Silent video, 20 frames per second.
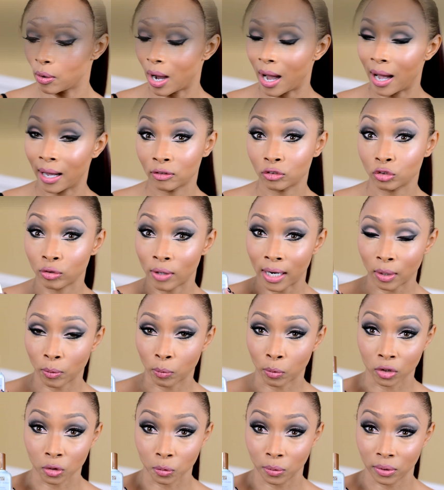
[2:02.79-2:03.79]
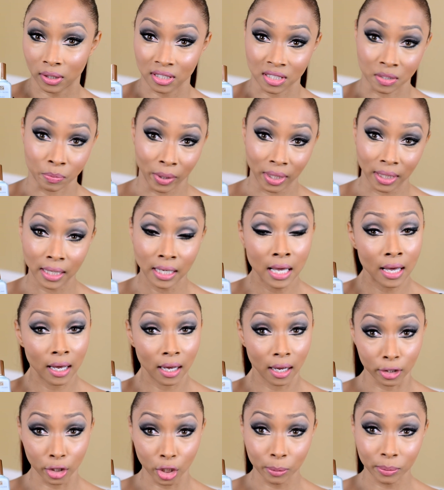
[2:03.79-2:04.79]
I try to work with as many
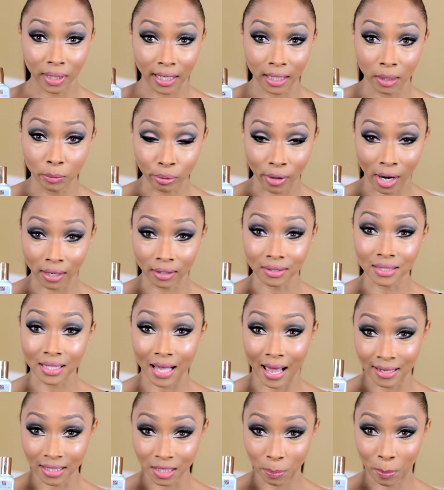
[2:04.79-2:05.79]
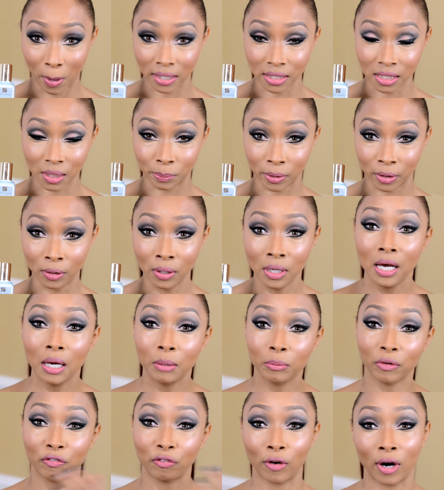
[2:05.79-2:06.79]
illuminating products as possible
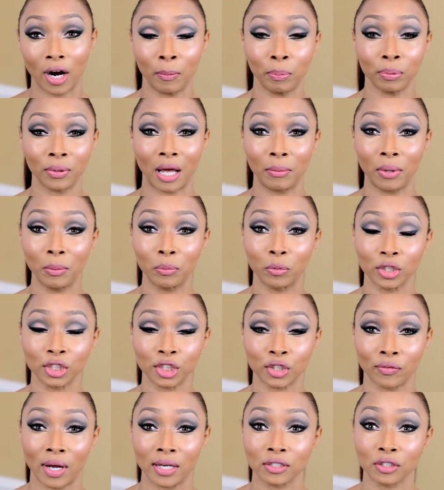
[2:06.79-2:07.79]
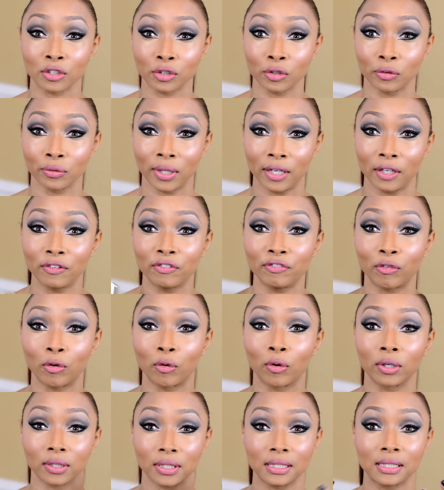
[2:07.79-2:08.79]
before I apply my moisturizer, so
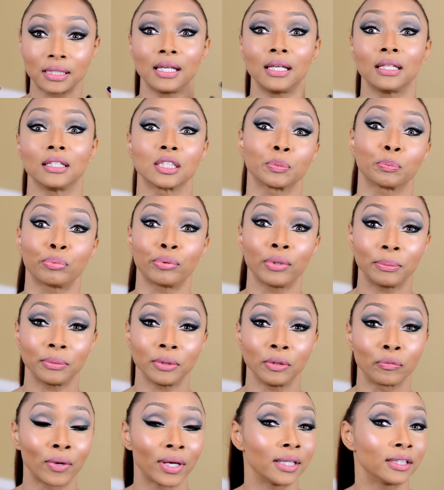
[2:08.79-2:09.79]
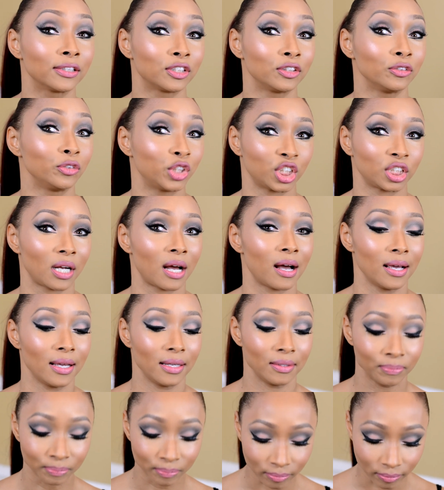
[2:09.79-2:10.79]
therefore the skin is prepped and ready to shine.
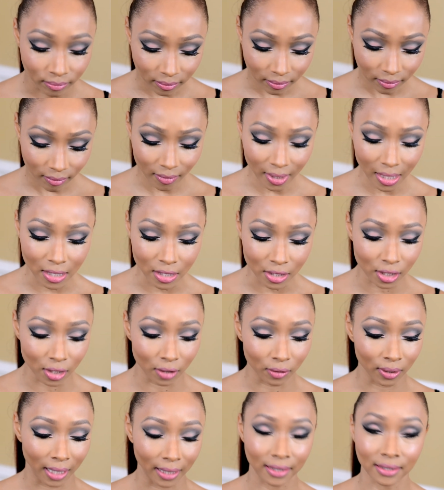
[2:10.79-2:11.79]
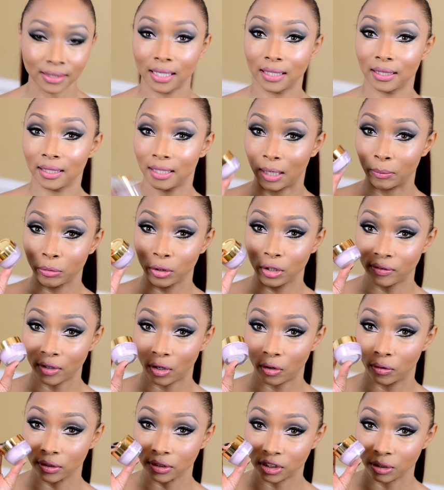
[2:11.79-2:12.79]
So like I said, then I moved
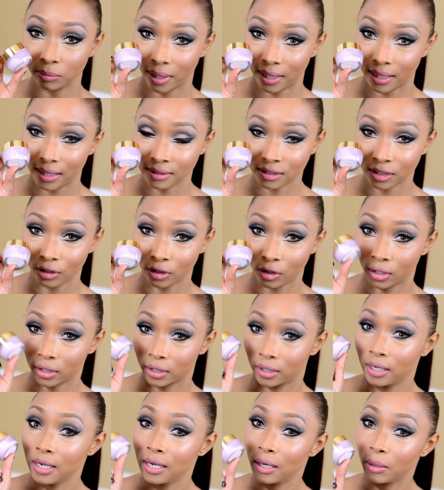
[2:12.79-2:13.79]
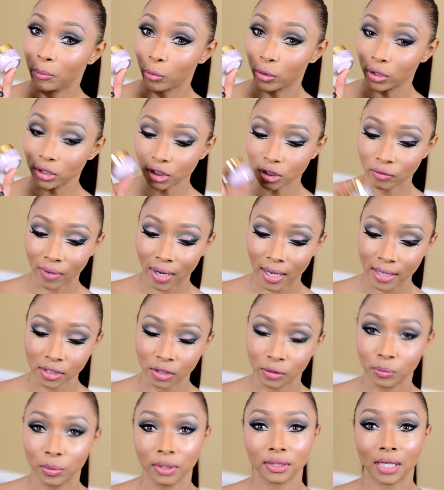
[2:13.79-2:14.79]
on to my Estee Lauder moisturizer,
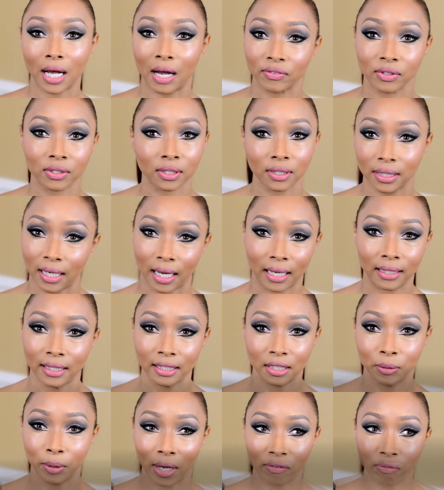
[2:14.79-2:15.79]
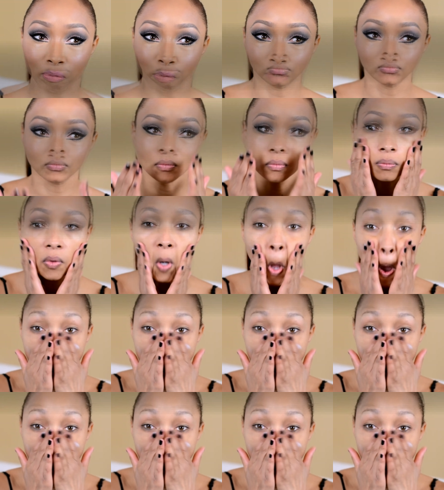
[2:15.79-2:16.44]
which obviously I need to have moisture